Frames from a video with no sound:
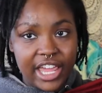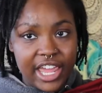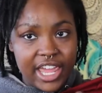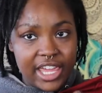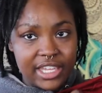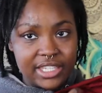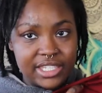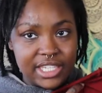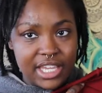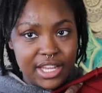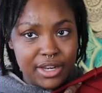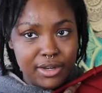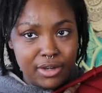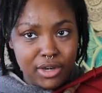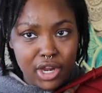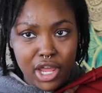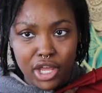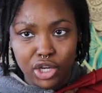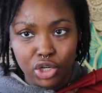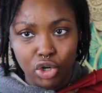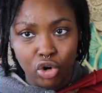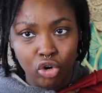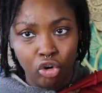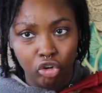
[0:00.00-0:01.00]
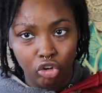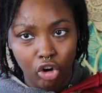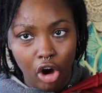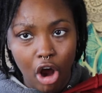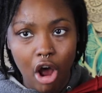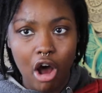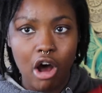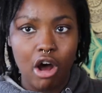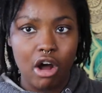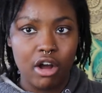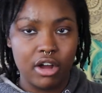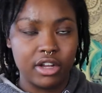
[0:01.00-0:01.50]
legs and, and
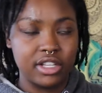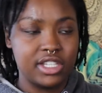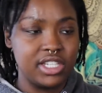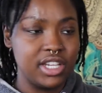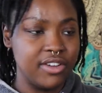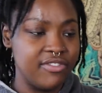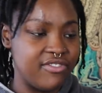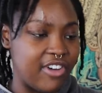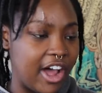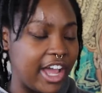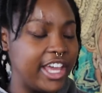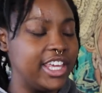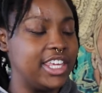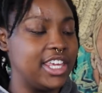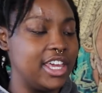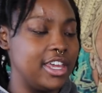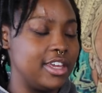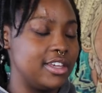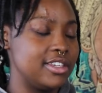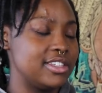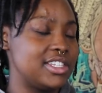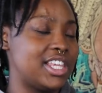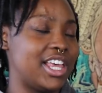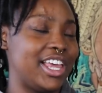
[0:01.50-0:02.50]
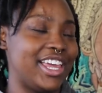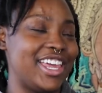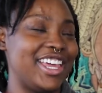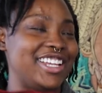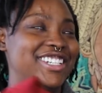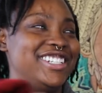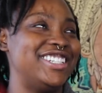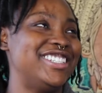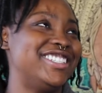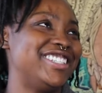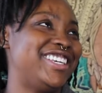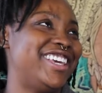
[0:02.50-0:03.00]
grog to Vikings. Like,
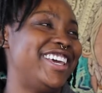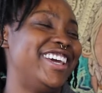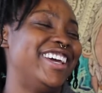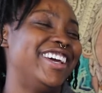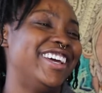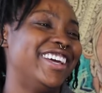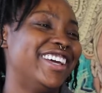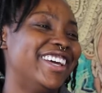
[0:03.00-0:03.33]
it just,